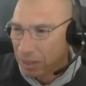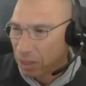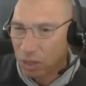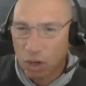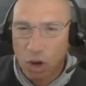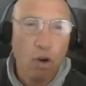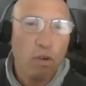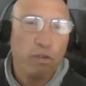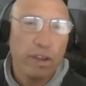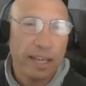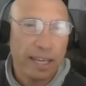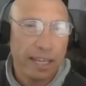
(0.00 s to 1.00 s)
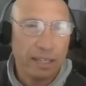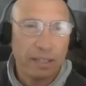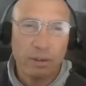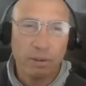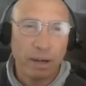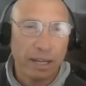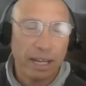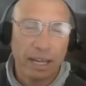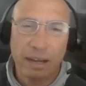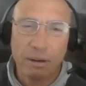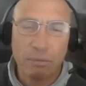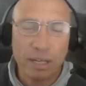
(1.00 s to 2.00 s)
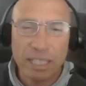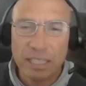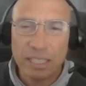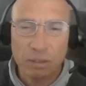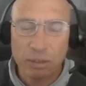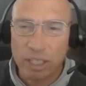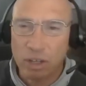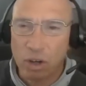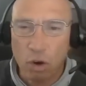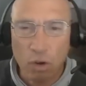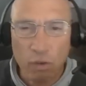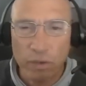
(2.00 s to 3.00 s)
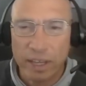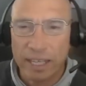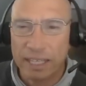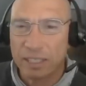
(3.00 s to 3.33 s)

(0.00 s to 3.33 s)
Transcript: COVID, you know, I got released during COVID.